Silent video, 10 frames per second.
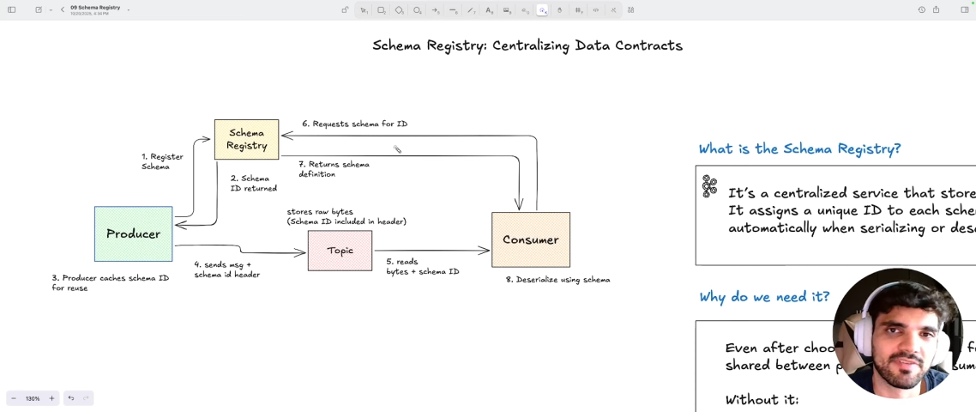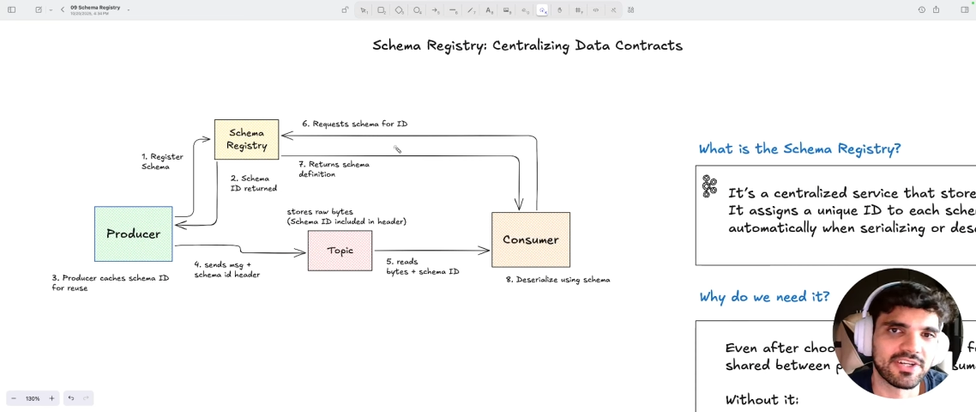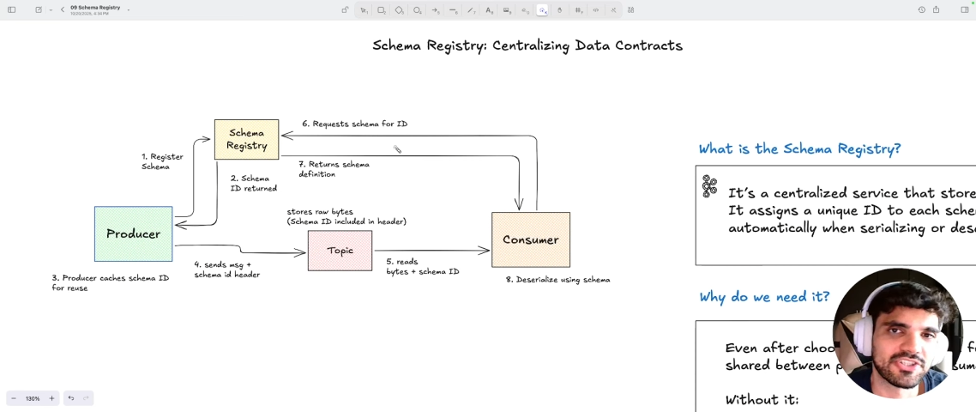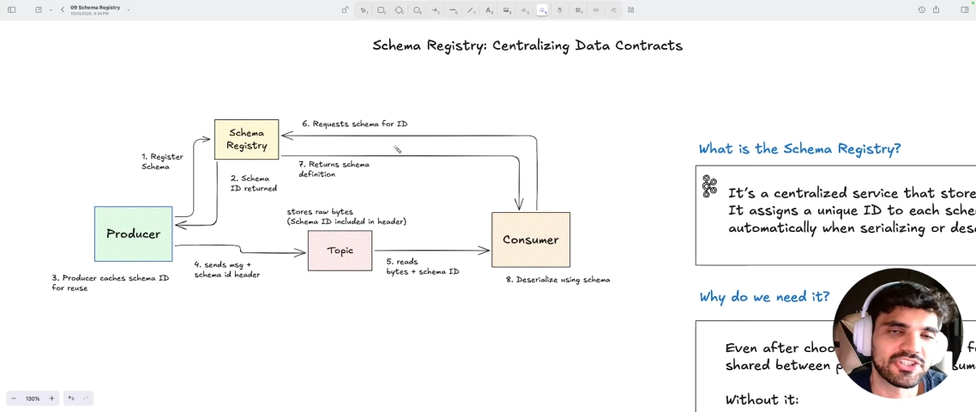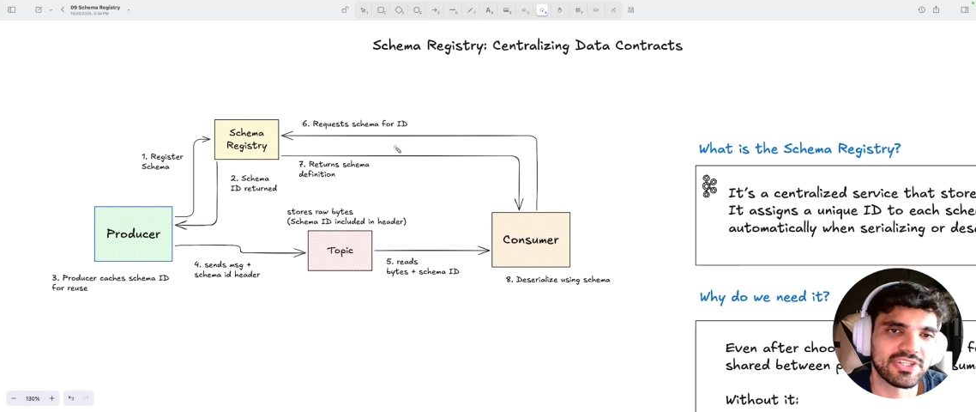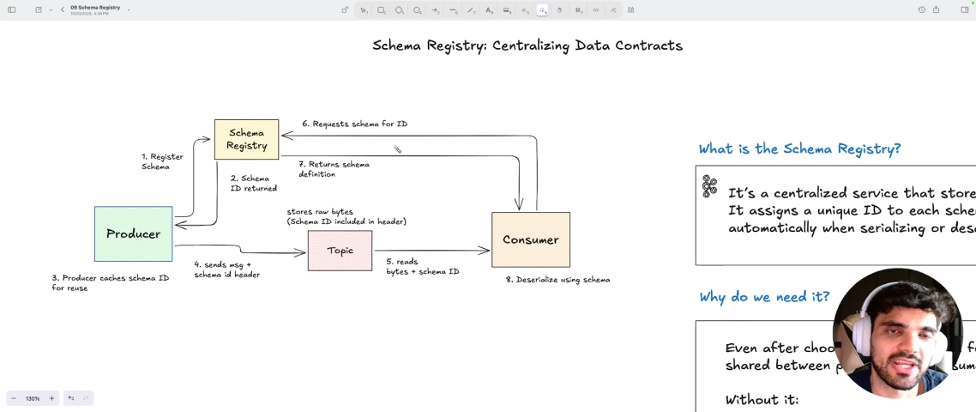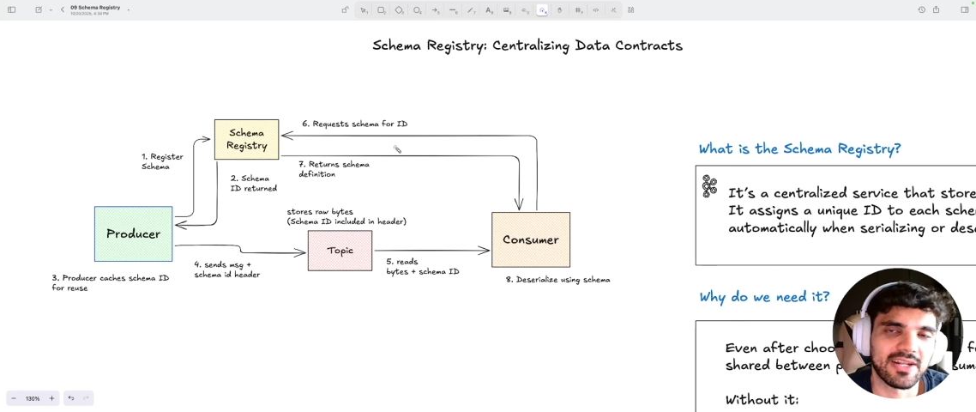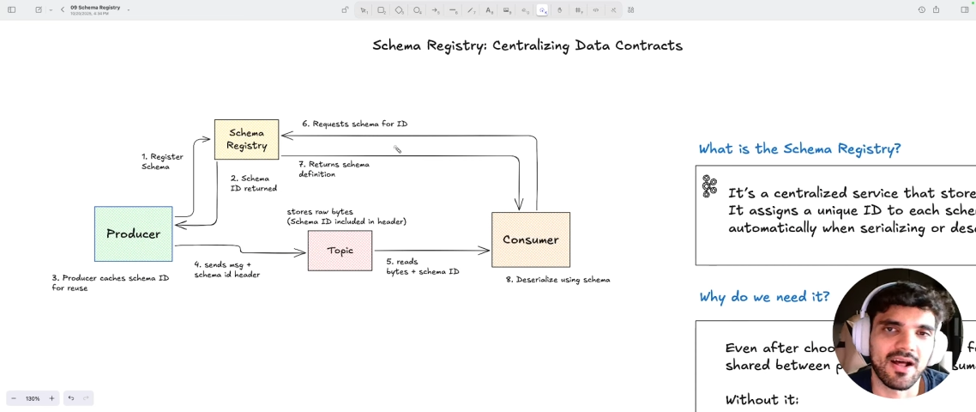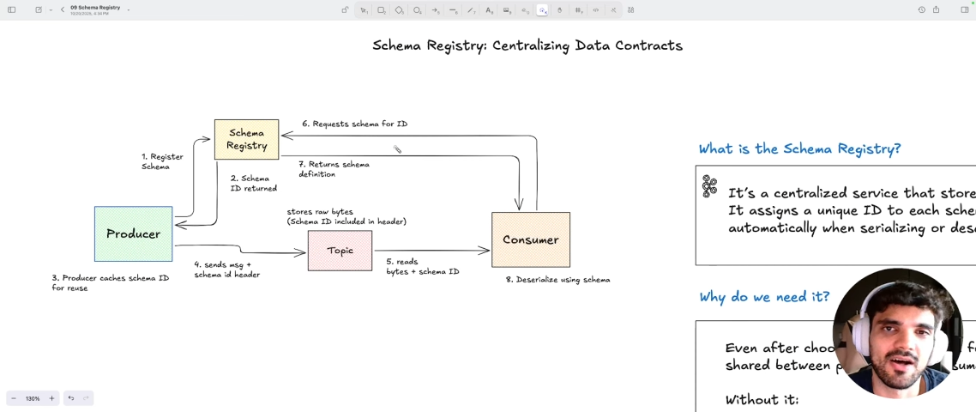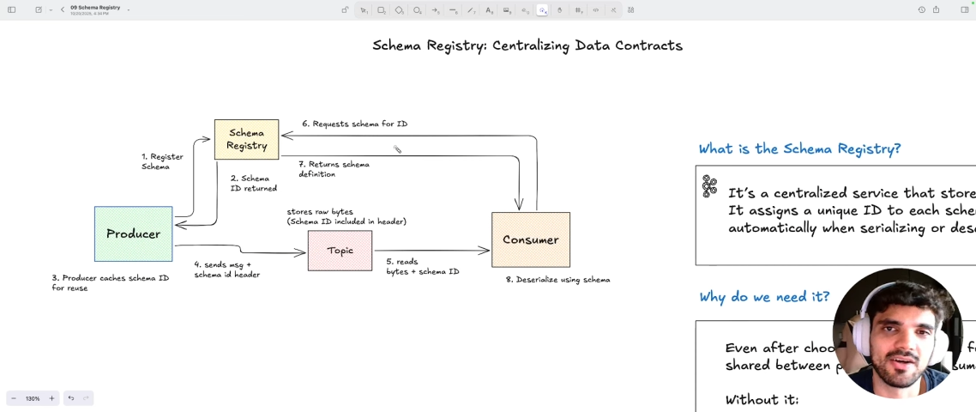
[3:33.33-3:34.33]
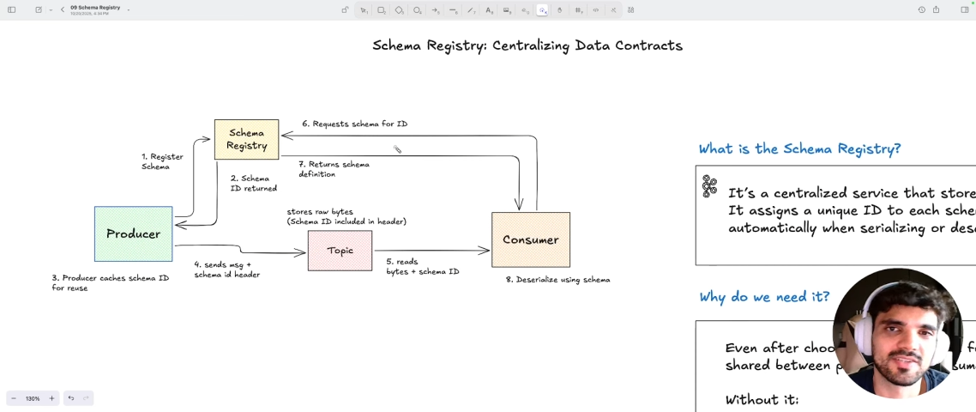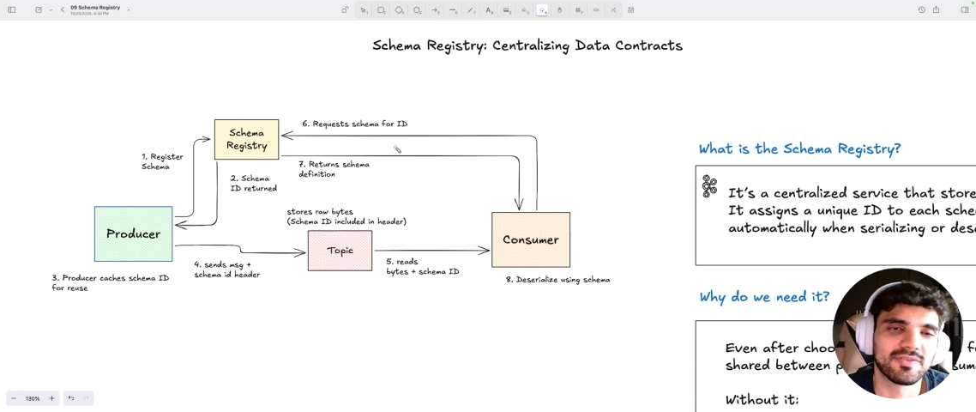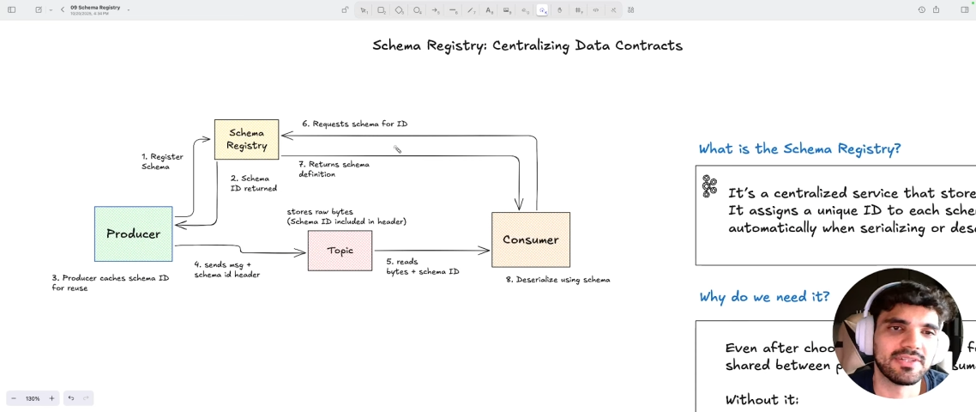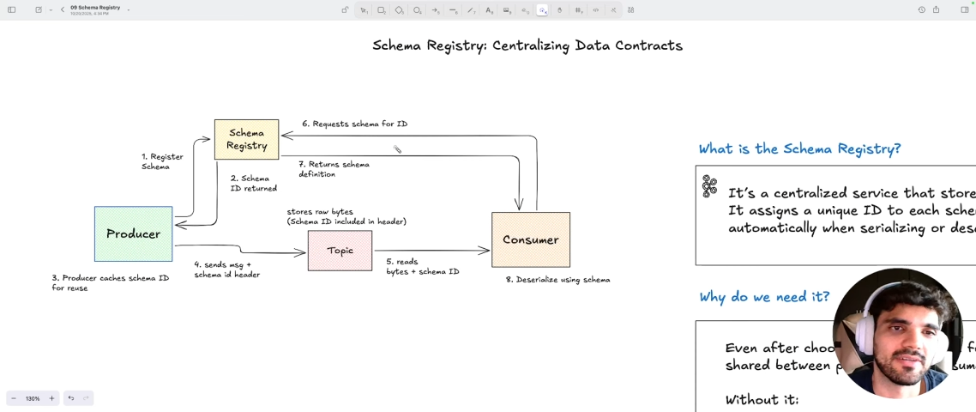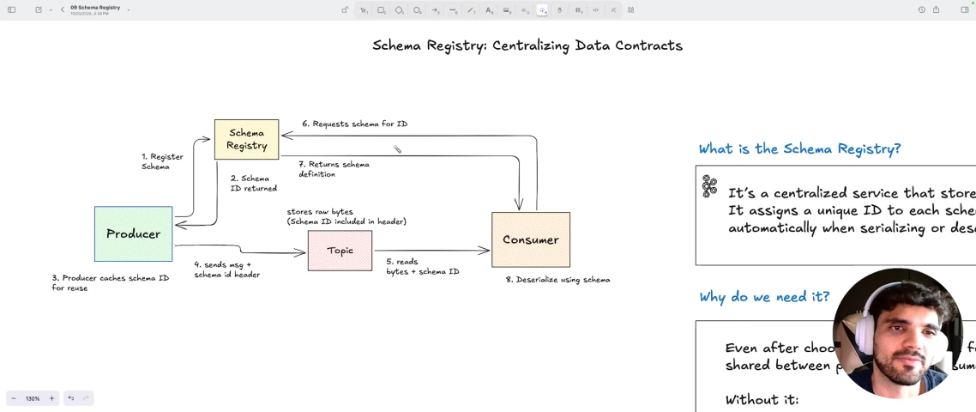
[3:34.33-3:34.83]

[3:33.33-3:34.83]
version and also